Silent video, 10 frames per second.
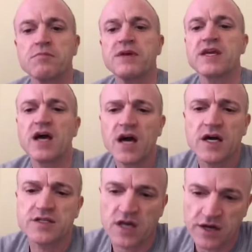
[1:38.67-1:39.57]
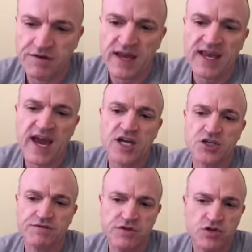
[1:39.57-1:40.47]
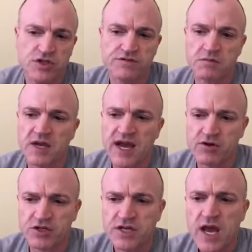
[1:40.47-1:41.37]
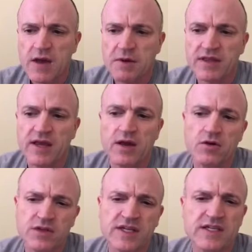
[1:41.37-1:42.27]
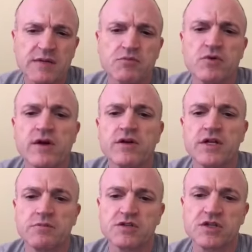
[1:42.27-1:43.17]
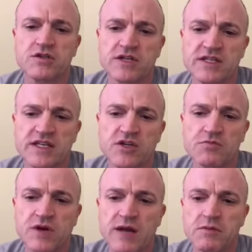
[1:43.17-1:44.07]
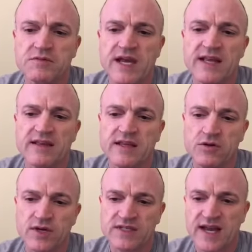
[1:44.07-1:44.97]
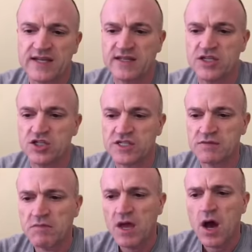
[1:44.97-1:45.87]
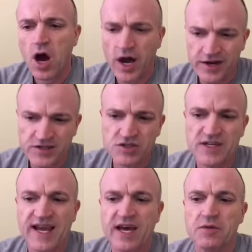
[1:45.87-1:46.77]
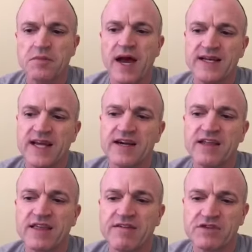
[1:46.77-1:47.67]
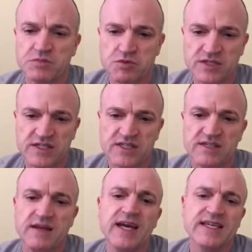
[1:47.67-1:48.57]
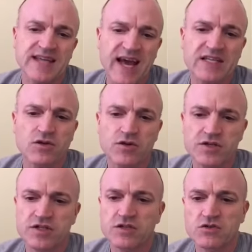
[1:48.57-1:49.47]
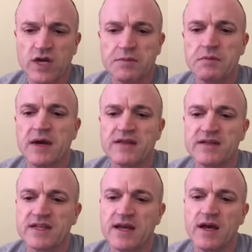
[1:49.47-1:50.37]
because of a cash infusion from Congress, but they only temporarily obscure continued problems at the U.S. tax agency. Audits are down, identity theft is persistent, tax lawyers still gripe about the